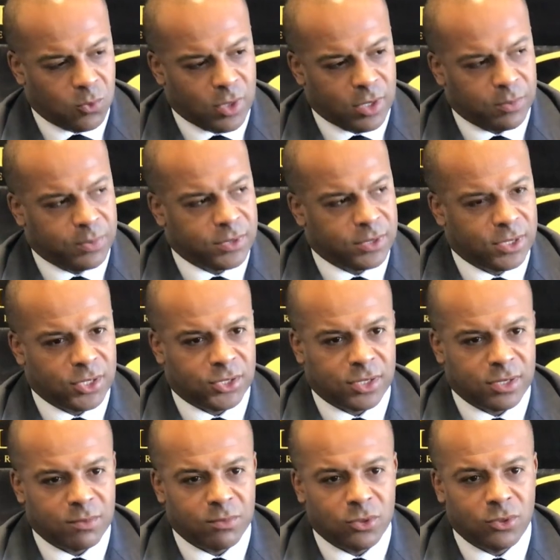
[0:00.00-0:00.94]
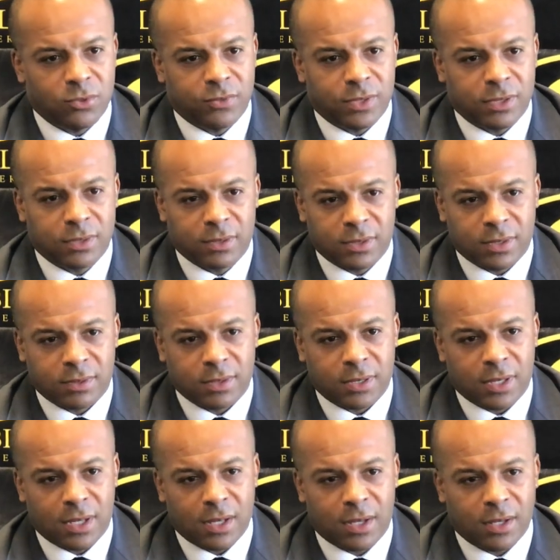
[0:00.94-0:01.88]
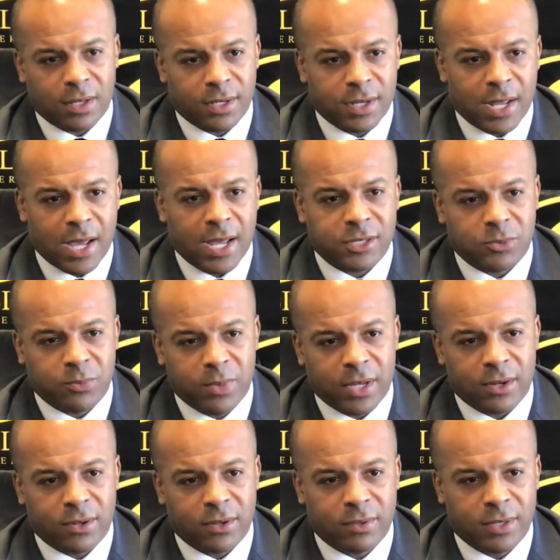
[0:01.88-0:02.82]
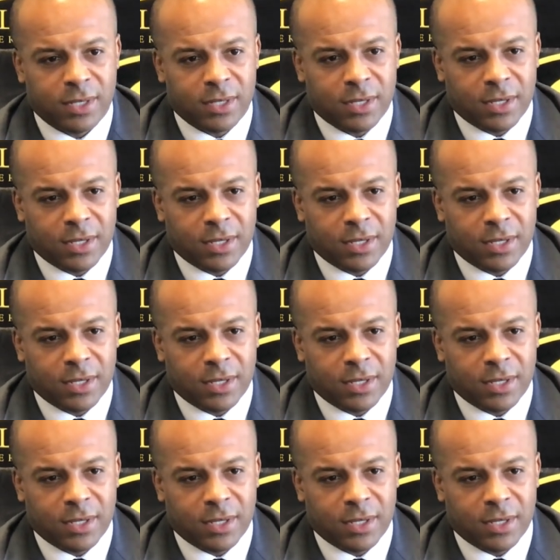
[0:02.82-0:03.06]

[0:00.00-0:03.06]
one position moving a notch better,